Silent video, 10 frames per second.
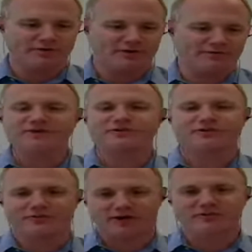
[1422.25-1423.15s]
the
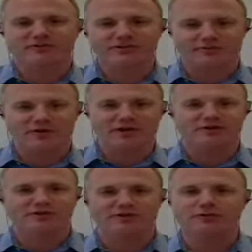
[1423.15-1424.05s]
feature functions of what
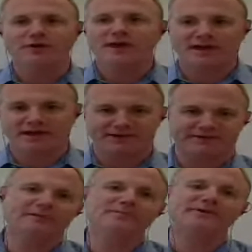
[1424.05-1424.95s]
you do into
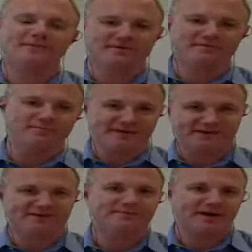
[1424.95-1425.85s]
some type of
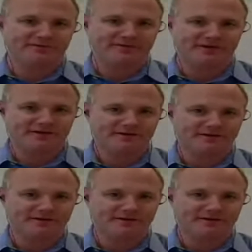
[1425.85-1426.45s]
business benefit.